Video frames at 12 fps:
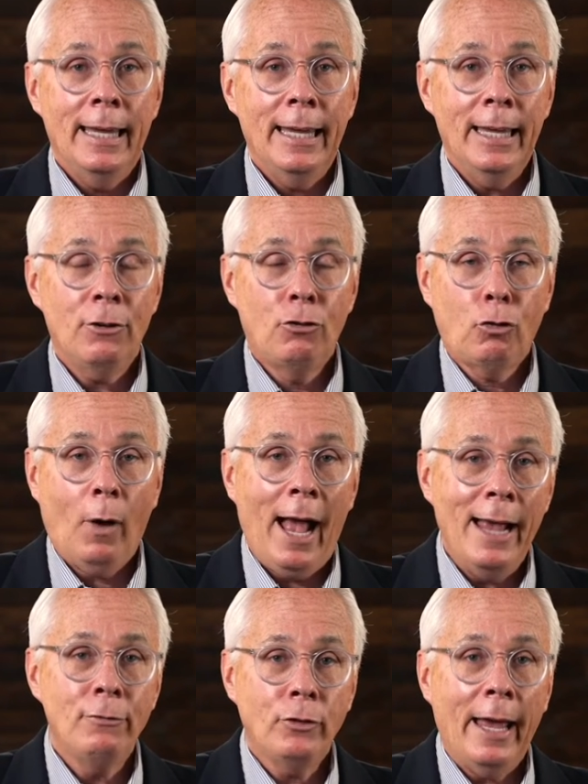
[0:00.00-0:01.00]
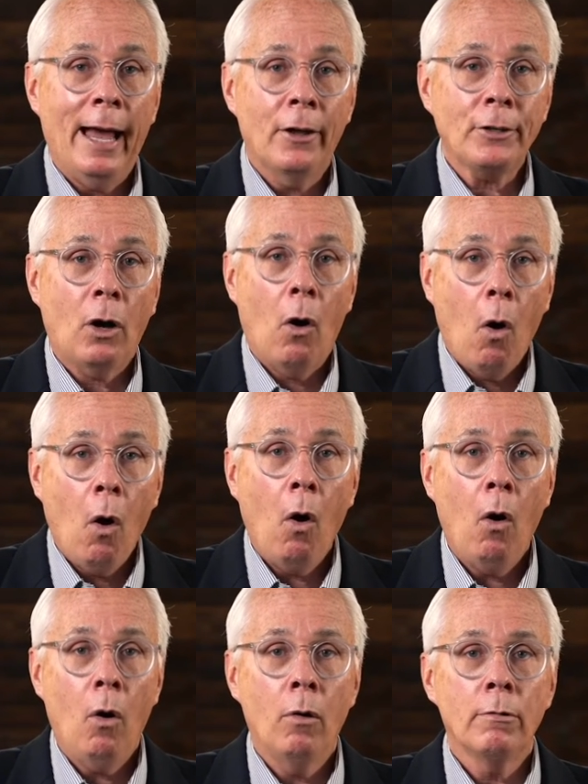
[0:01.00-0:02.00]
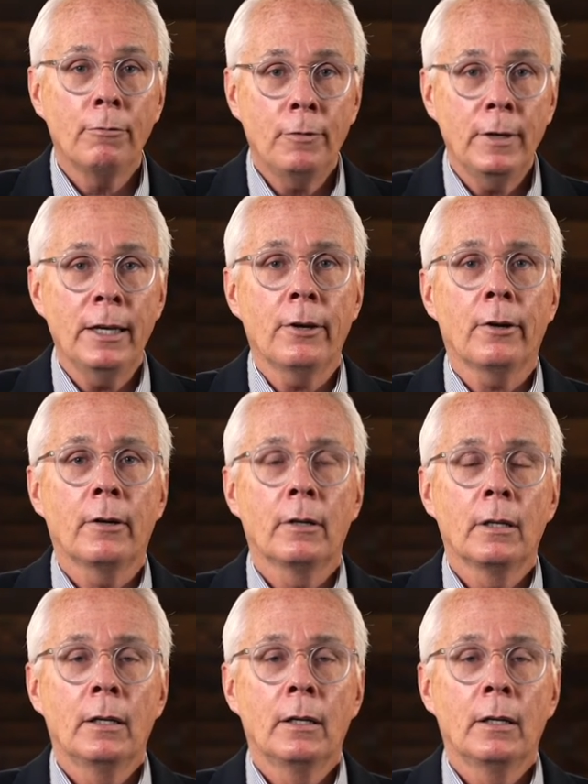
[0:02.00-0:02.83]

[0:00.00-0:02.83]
it drives out all fear.